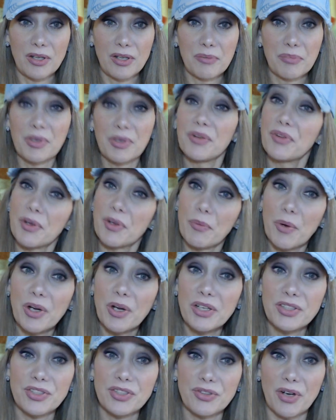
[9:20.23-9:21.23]
But if they want
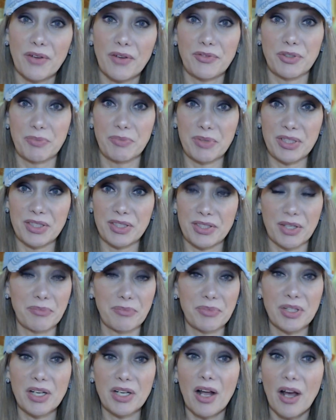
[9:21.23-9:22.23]
to strive to be
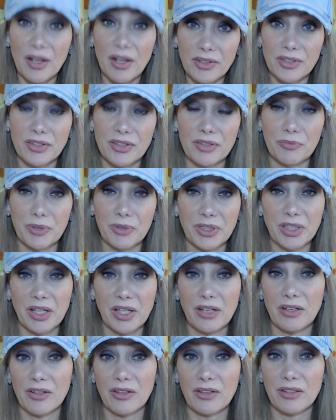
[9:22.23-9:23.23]
something other than what
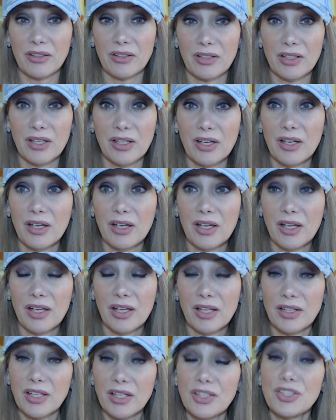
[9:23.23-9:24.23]
they are,
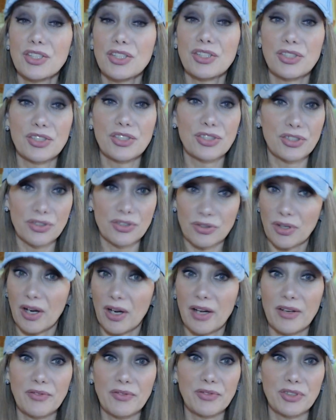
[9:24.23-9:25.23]
they should
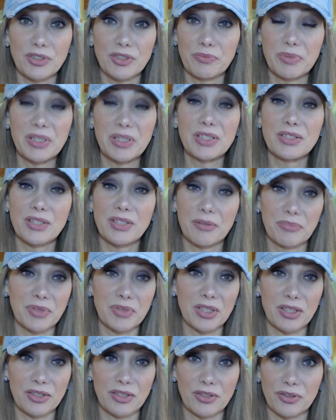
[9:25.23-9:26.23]
strive to be
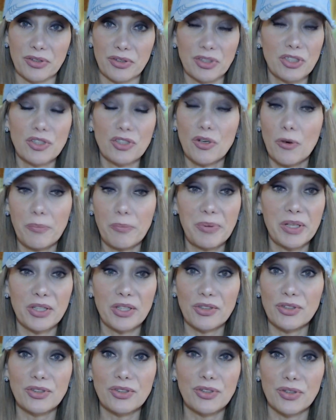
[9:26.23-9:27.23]
something good. Go be a
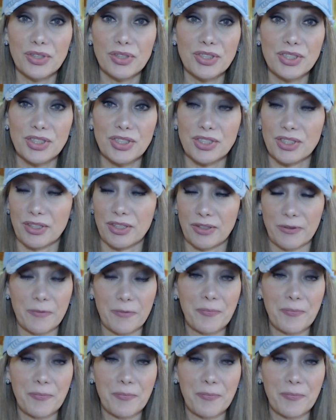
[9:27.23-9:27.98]
good Christian.